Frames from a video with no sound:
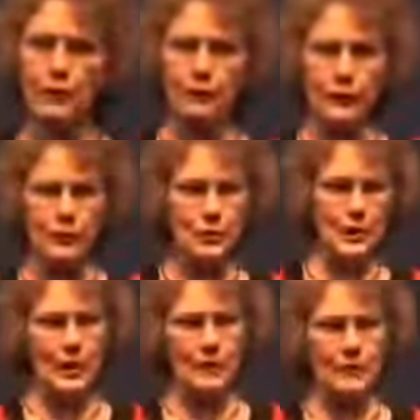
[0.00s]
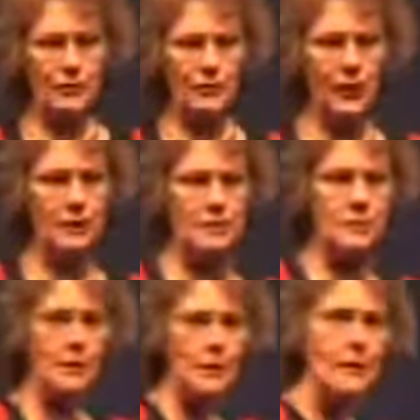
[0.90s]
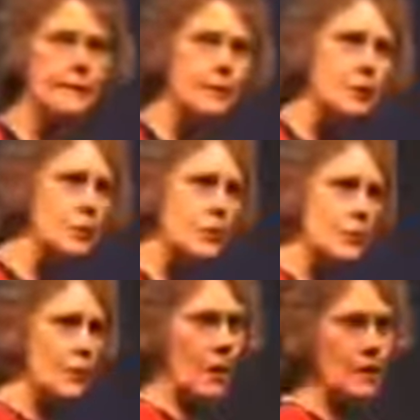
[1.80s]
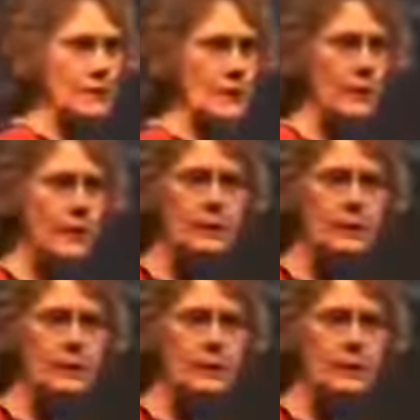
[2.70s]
are the first line of defense. You are the ones that